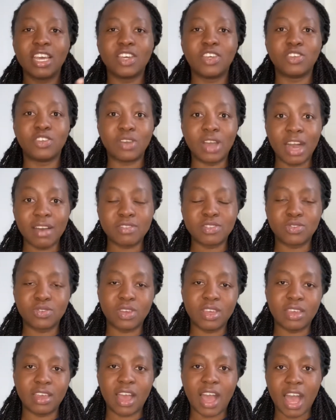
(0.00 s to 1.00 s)
you have
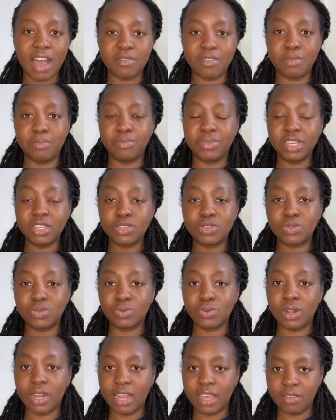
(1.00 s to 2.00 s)
to have a
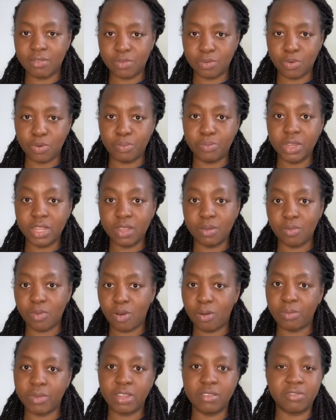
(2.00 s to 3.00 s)
B2 level
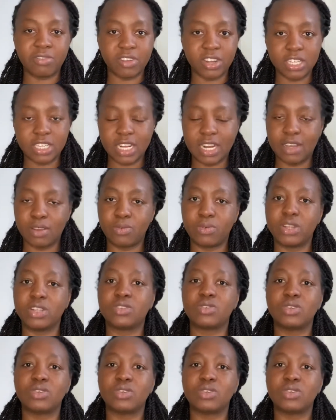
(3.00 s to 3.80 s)
minimum in French language.